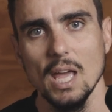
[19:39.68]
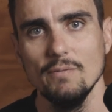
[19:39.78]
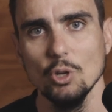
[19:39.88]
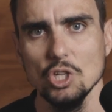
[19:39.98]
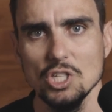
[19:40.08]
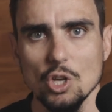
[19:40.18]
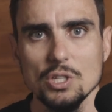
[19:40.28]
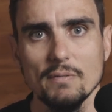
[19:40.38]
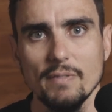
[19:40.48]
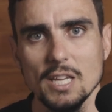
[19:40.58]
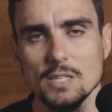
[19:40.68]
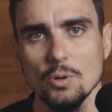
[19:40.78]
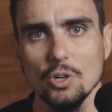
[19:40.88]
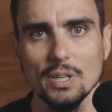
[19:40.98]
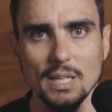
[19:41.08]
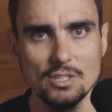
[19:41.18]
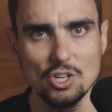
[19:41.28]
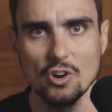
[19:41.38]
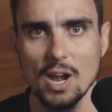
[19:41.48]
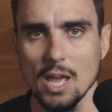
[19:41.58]
If you're just using Facebook and
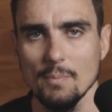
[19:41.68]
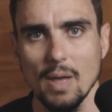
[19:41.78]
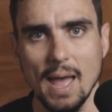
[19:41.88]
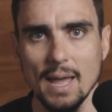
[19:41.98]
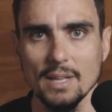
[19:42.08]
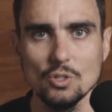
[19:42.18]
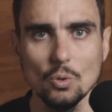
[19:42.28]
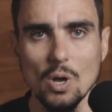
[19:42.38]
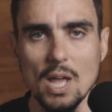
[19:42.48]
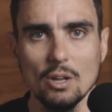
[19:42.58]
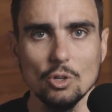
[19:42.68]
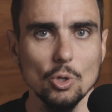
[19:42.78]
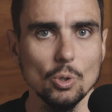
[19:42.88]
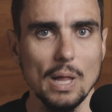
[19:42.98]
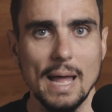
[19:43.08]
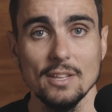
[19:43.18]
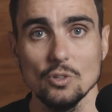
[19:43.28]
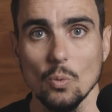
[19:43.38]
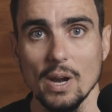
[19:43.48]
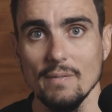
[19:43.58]
Instagram ads or Google
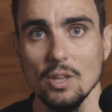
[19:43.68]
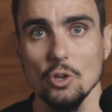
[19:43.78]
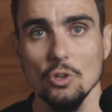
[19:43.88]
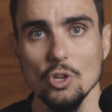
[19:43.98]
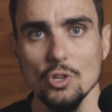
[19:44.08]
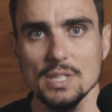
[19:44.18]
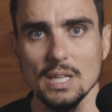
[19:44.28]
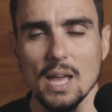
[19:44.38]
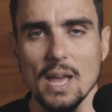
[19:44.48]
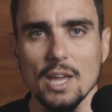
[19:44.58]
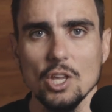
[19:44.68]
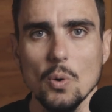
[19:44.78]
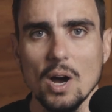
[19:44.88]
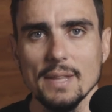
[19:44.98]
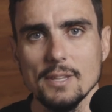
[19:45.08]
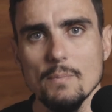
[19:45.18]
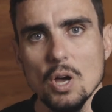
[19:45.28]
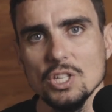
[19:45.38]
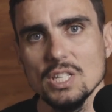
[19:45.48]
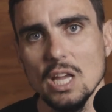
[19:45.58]
ads or whatever you're using, you are at the
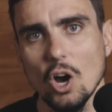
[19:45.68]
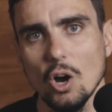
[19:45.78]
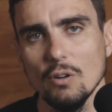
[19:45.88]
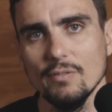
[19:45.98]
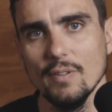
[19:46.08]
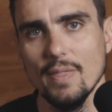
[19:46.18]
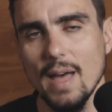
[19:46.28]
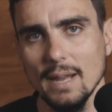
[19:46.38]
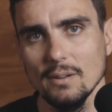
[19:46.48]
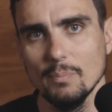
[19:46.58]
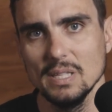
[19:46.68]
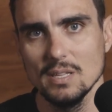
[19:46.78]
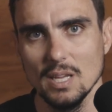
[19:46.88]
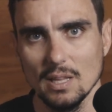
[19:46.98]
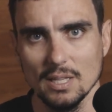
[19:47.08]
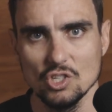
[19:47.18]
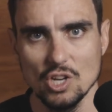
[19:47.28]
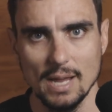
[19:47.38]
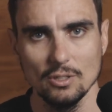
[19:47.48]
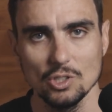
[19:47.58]
mercy of that particular
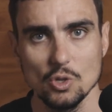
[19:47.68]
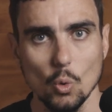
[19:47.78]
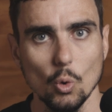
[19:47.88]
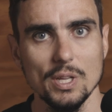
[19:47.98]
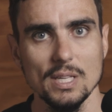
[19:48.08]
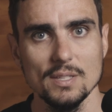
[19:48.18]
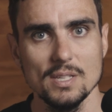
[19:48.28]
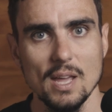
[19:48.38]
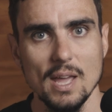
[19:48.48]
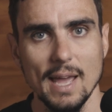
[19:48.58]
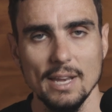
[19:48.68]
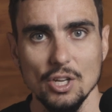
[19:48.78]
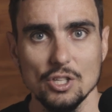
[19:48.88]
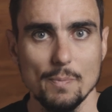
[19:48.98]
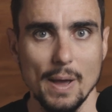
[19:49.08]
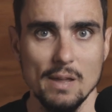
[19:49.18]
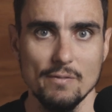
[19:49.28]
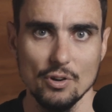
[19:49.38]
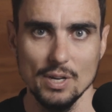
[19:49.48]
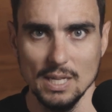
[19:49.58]
channel's audience, and you need to pay
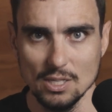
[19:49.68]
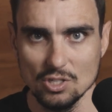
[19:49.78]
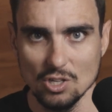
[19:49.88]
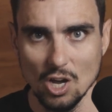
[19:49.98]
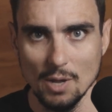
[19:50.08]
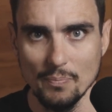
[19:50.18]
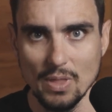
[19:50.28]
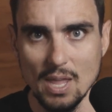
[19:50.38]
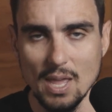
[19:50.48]
for it each time.